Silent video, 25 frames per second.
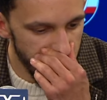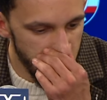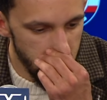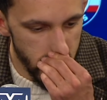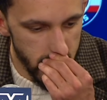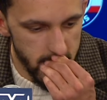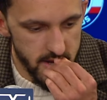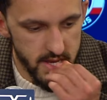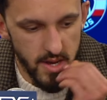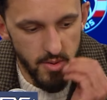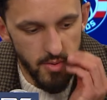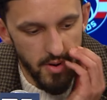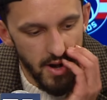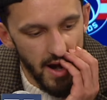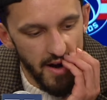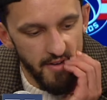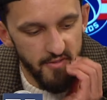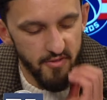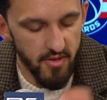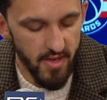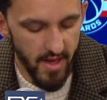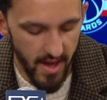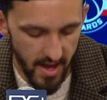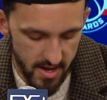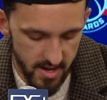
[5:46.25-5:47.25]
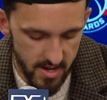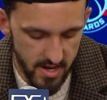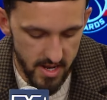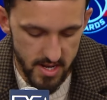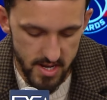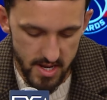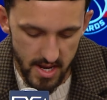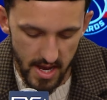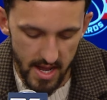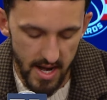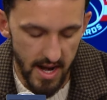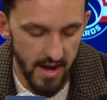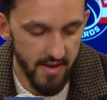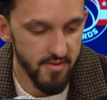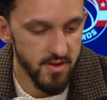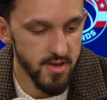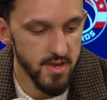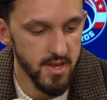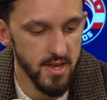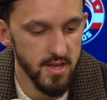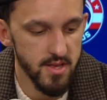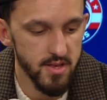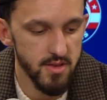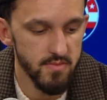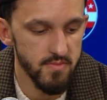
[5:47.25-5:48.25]
he's able to offer that, and he's got
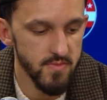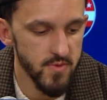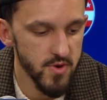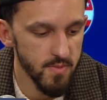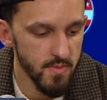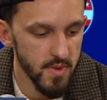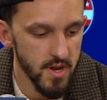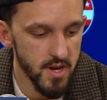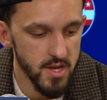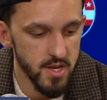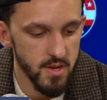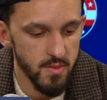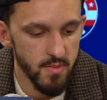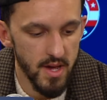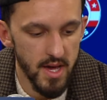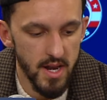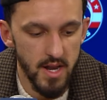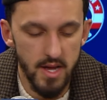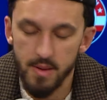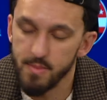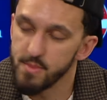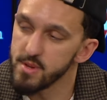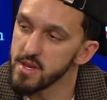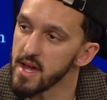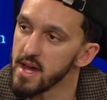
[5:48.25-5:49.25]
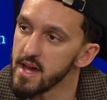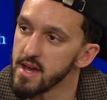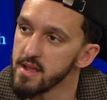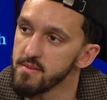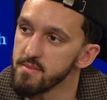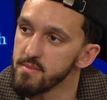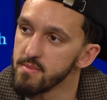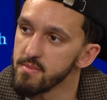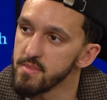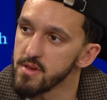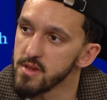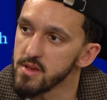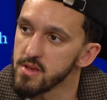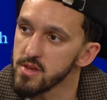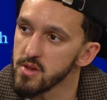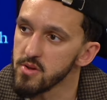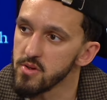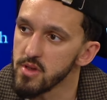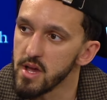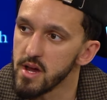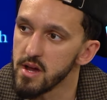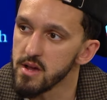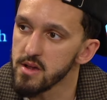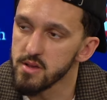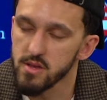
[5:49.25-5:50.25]
obviously a tremendous amount of upside being so
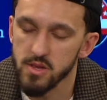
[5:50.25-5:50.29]
young.